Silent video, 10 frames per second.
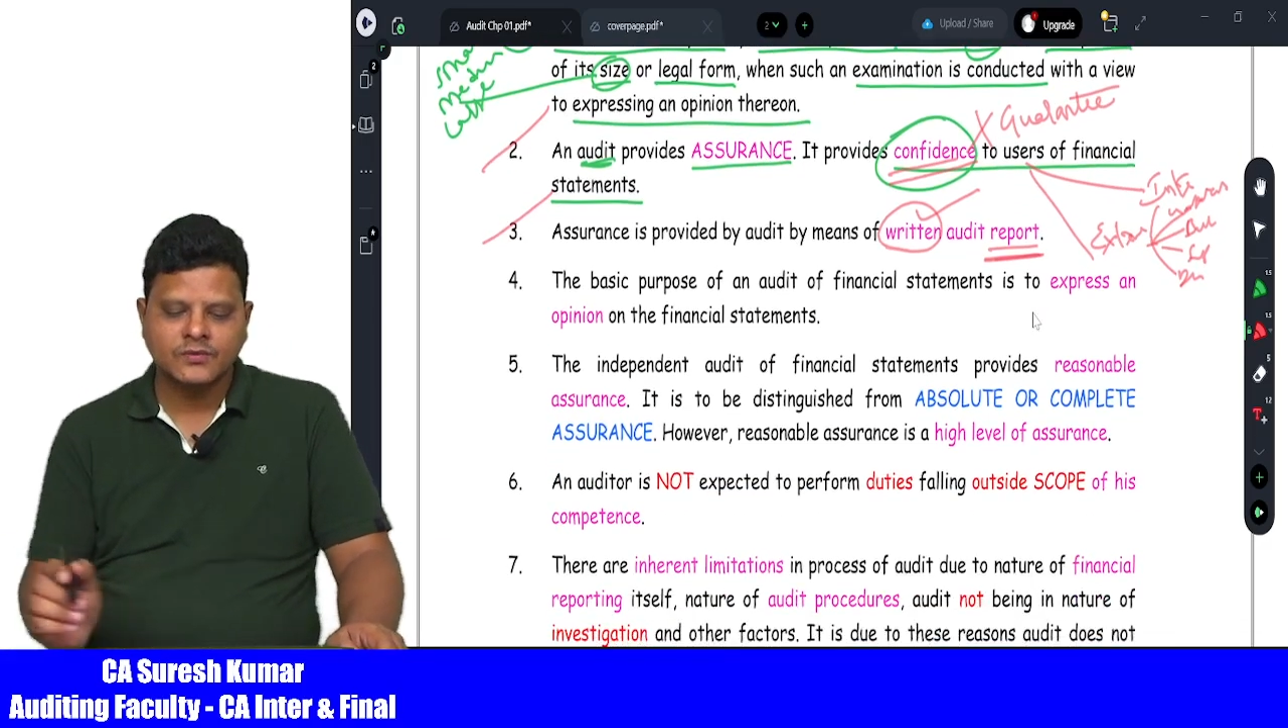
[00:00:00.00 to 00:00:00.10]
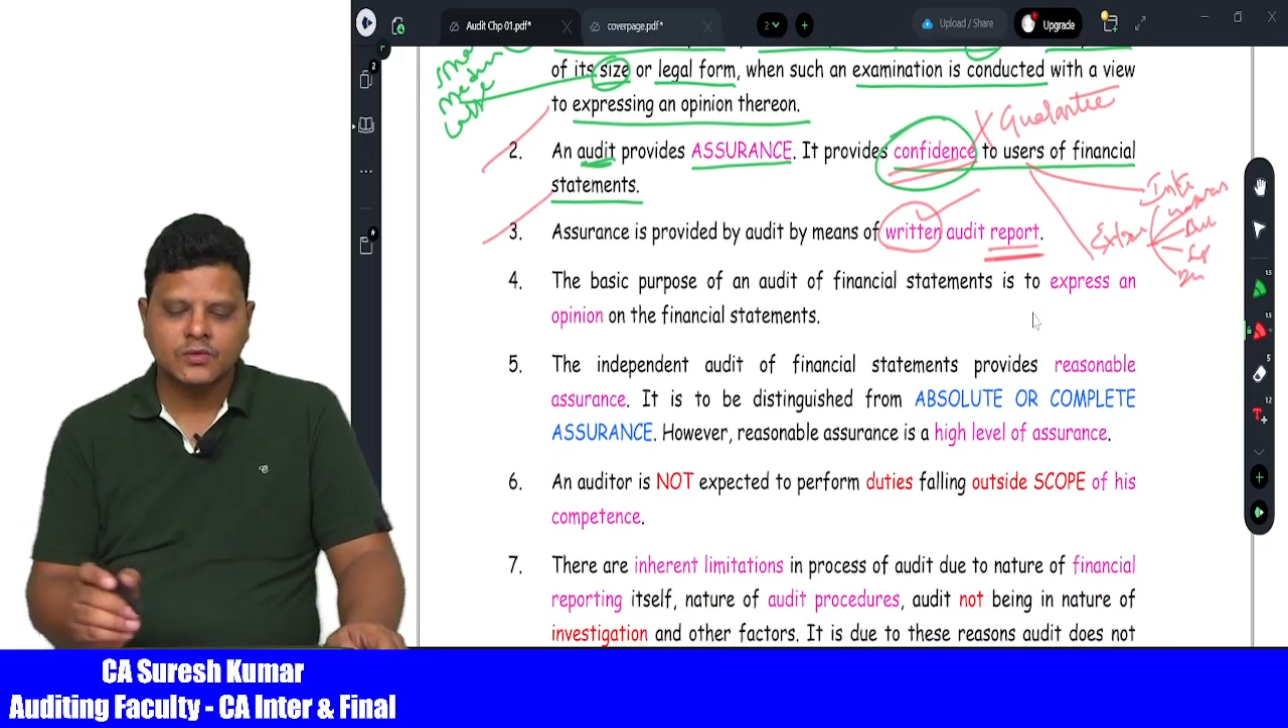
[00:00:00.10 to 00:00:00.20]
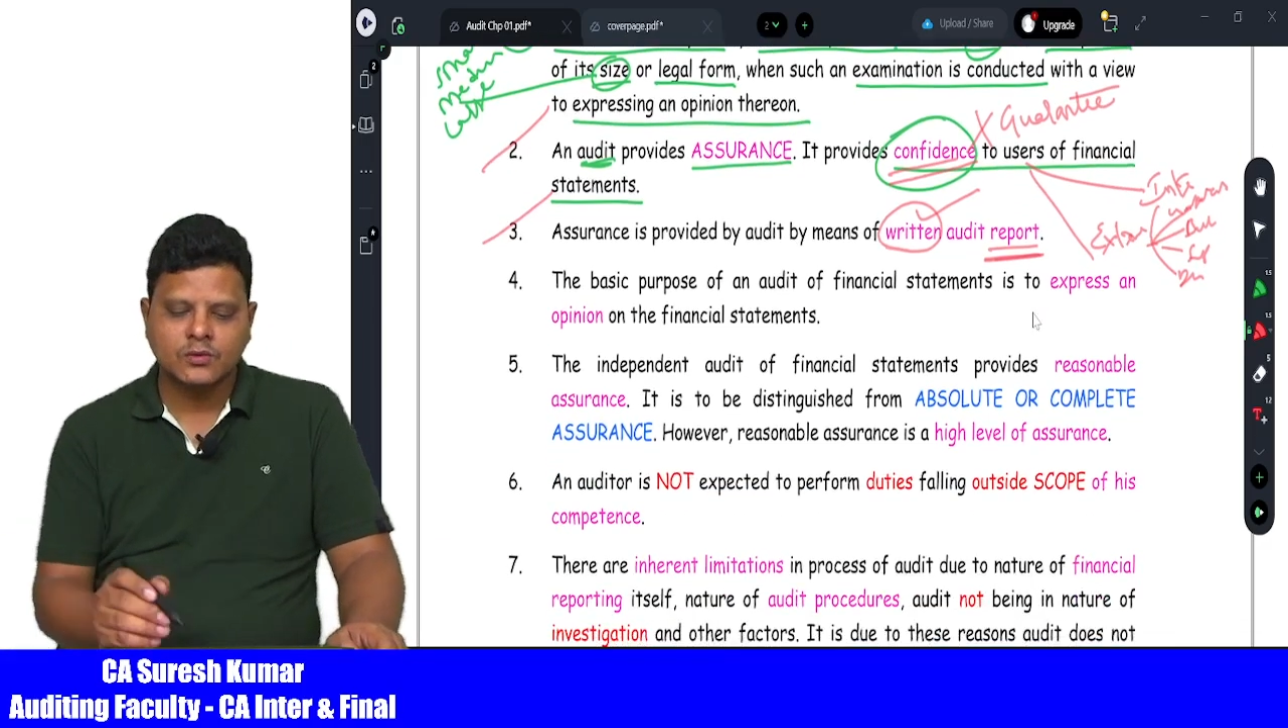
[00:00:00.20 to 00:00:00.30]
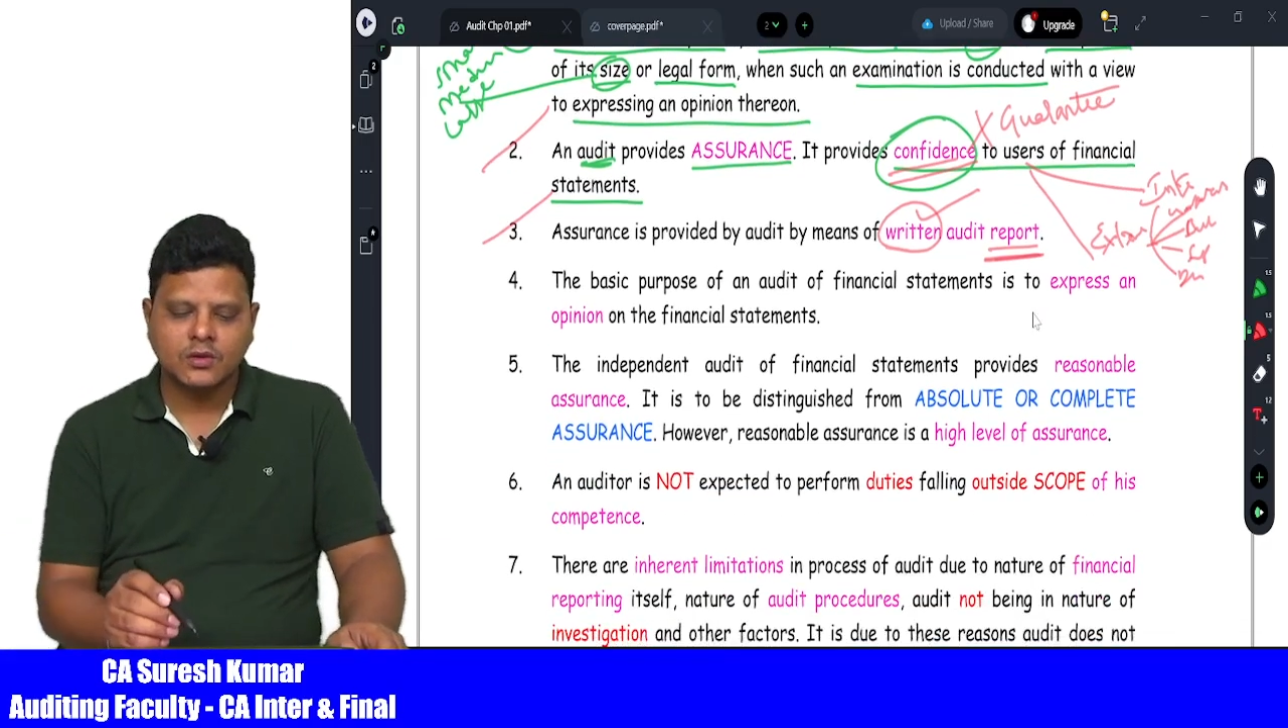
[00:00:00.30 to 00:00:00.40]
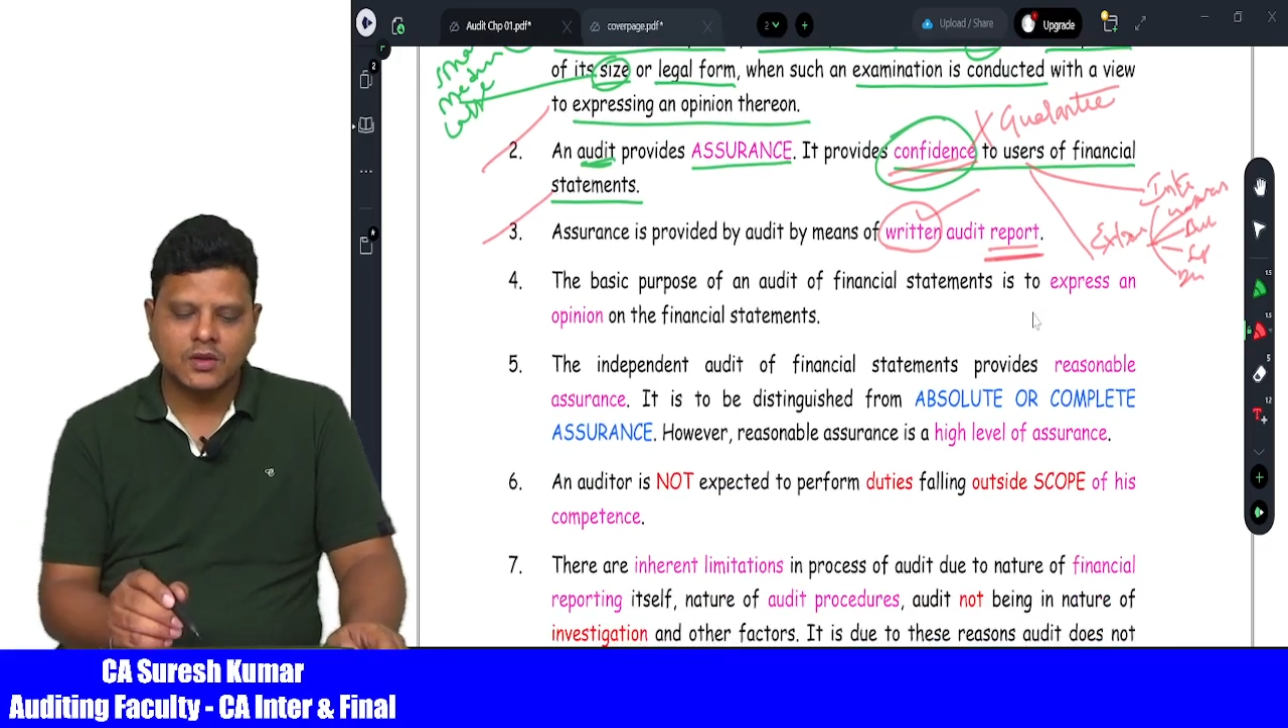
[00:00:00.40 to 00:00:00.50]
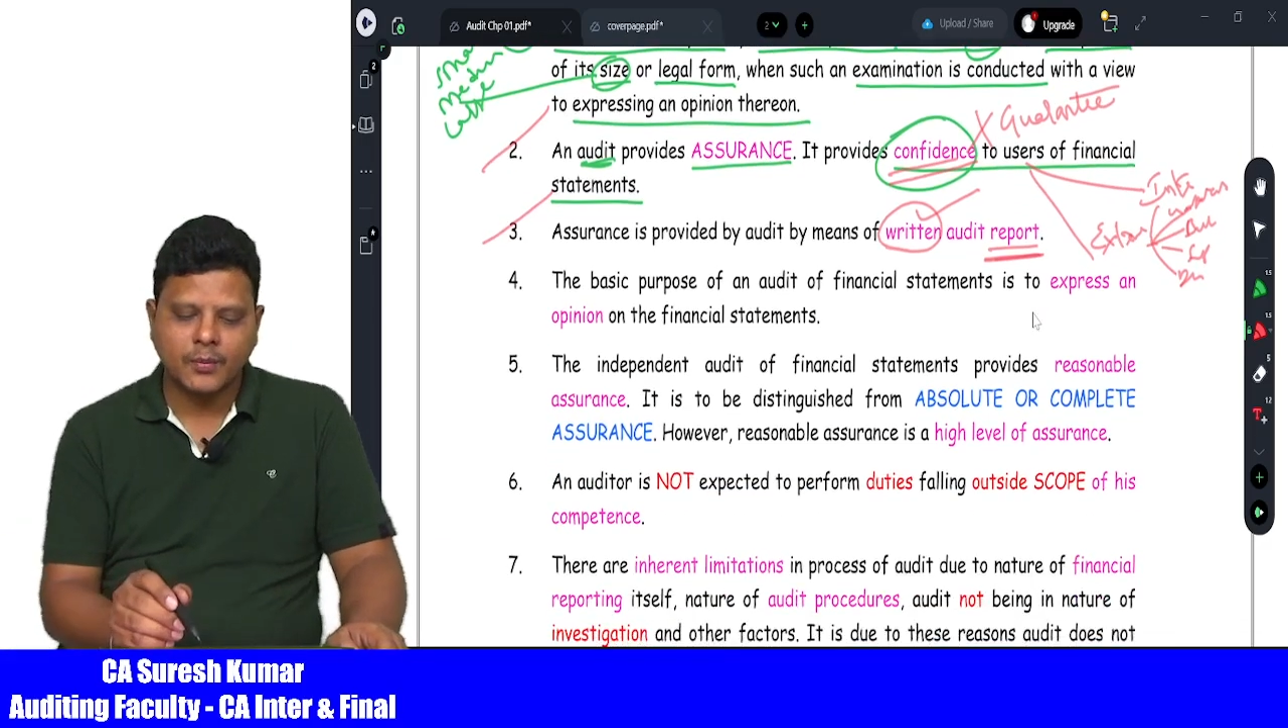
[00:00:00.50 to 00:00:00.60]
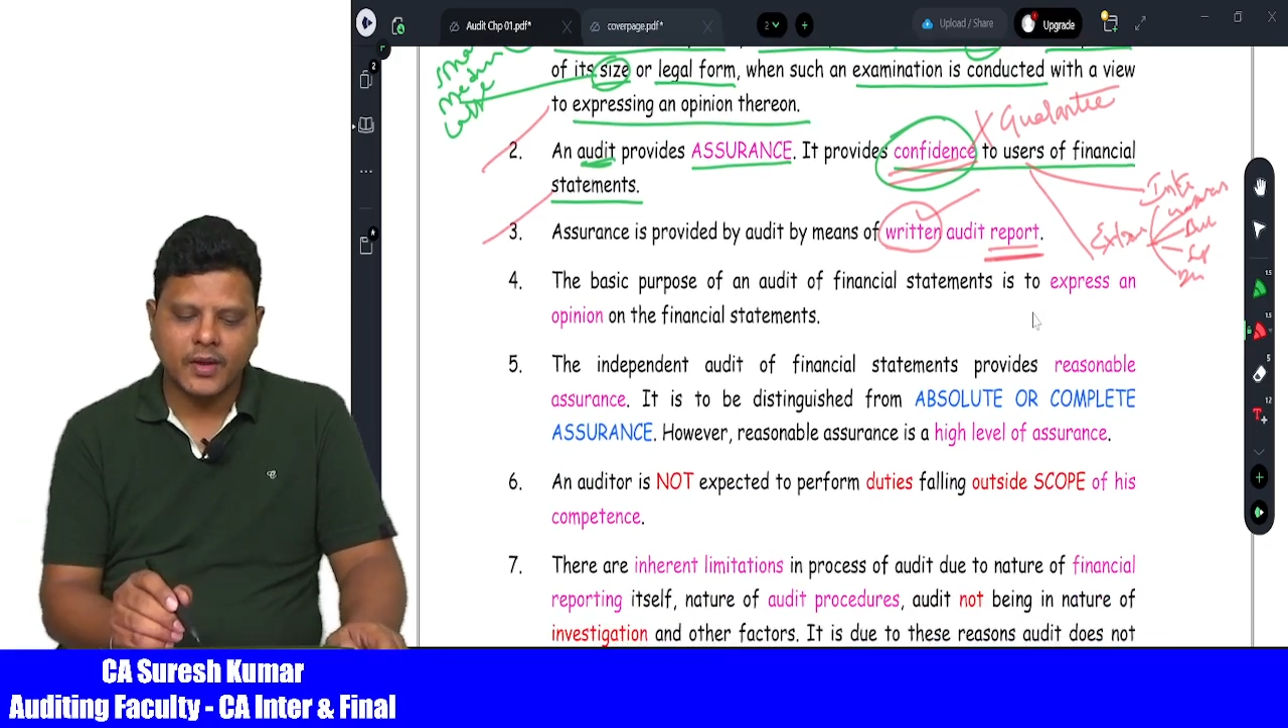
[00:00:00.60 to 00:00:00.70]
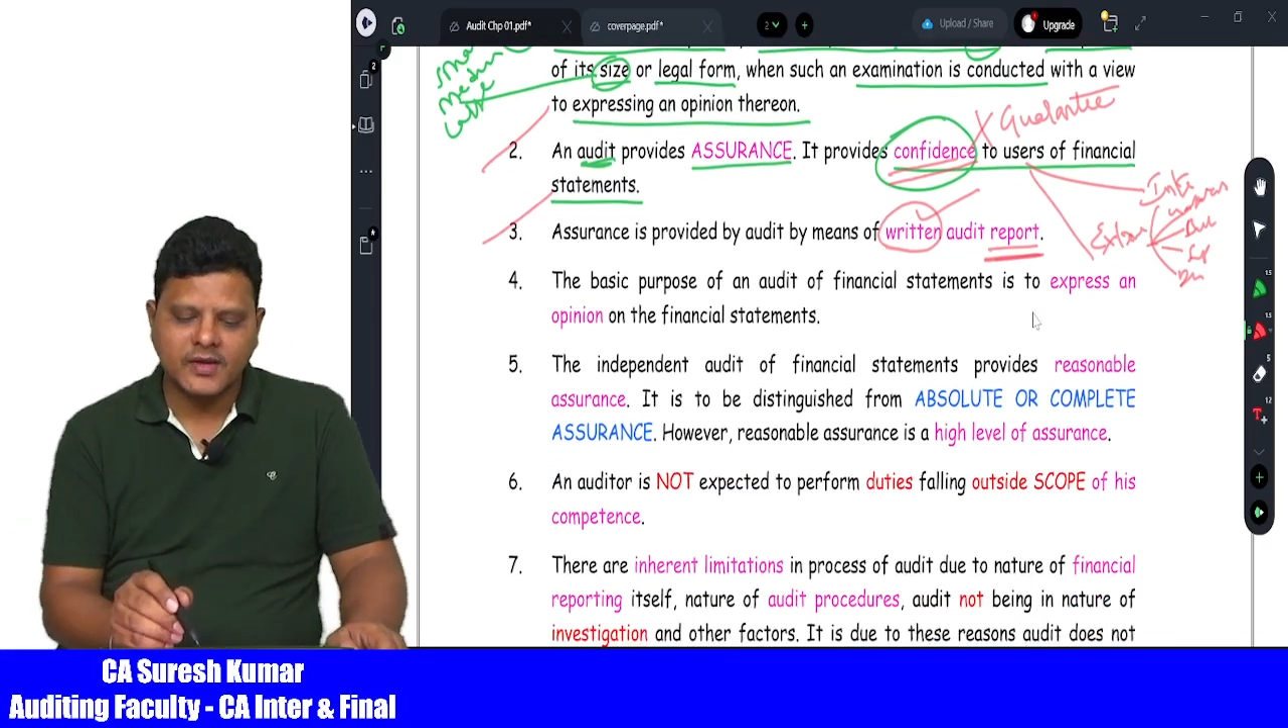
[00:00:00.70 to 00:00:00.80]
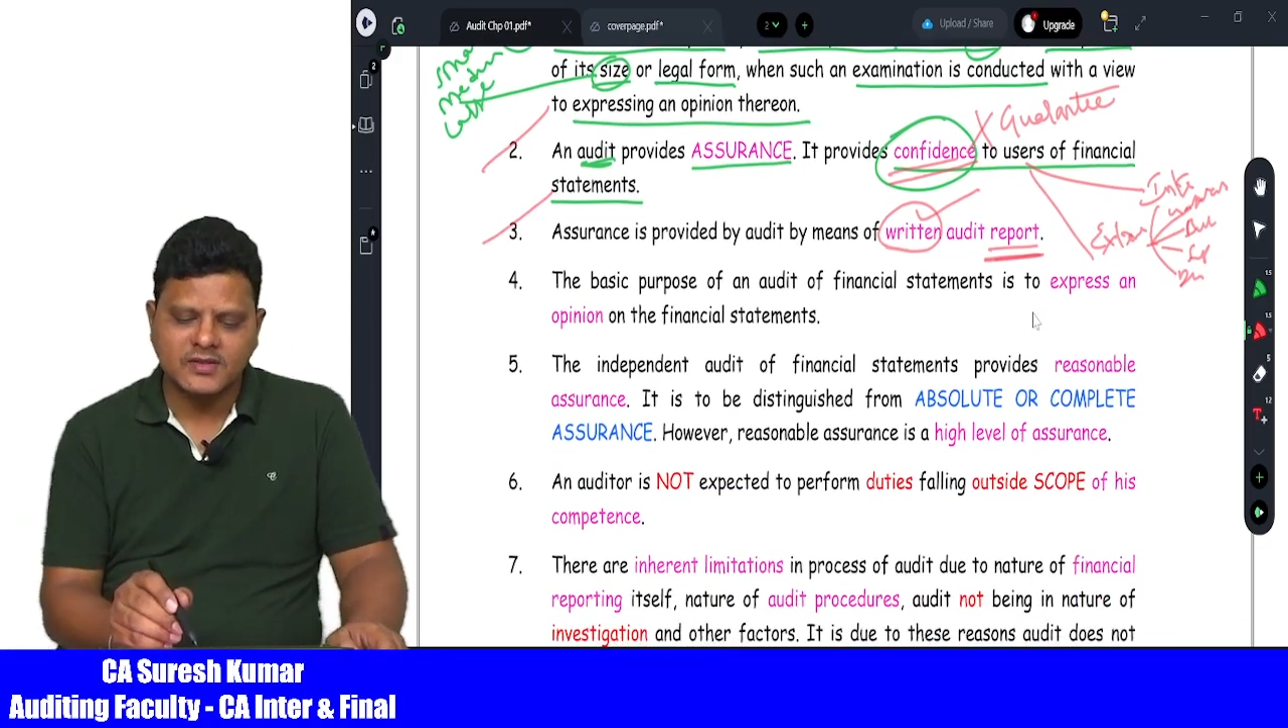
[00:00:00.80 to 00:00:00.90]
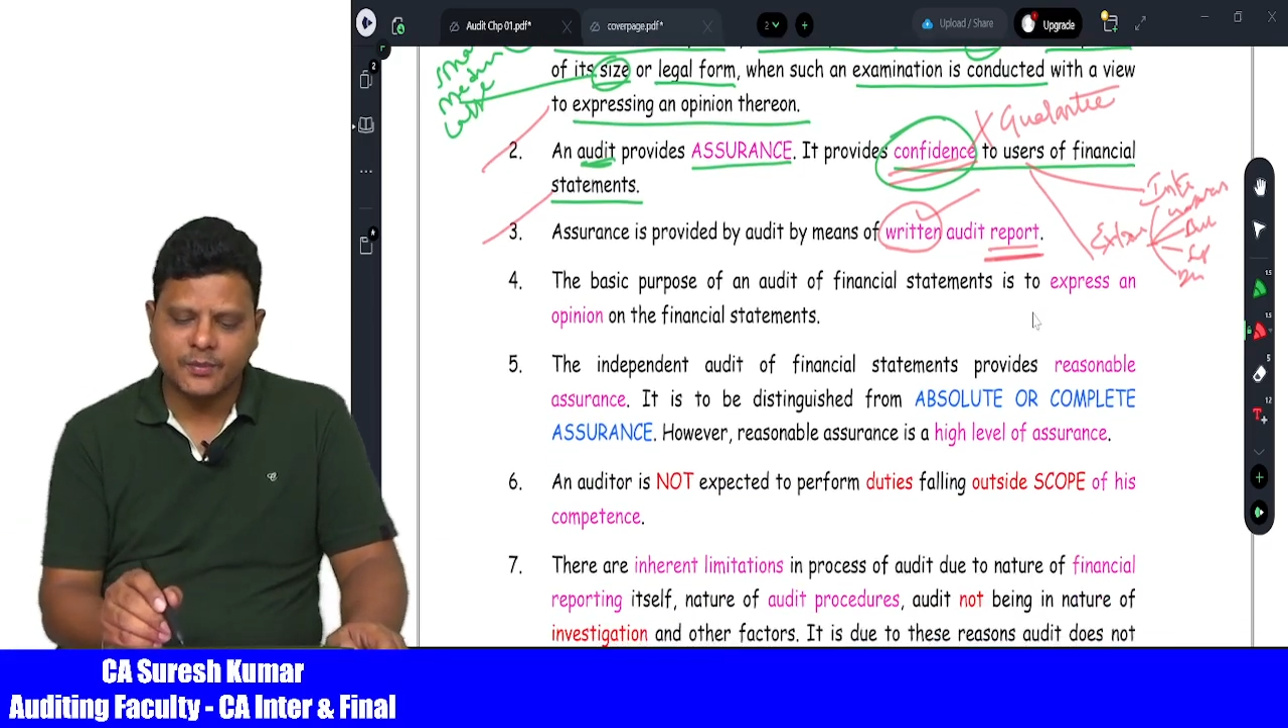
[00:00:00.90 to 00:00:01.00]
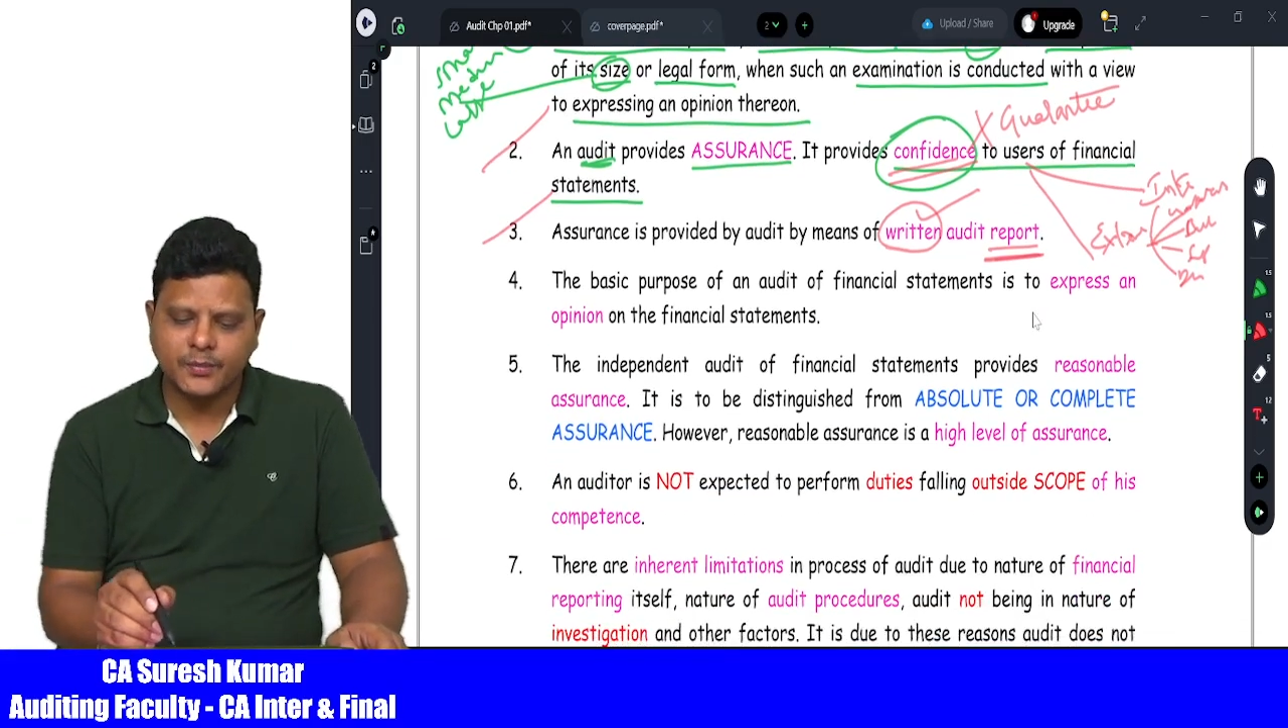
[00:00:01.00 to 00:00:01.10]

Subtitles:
So the basic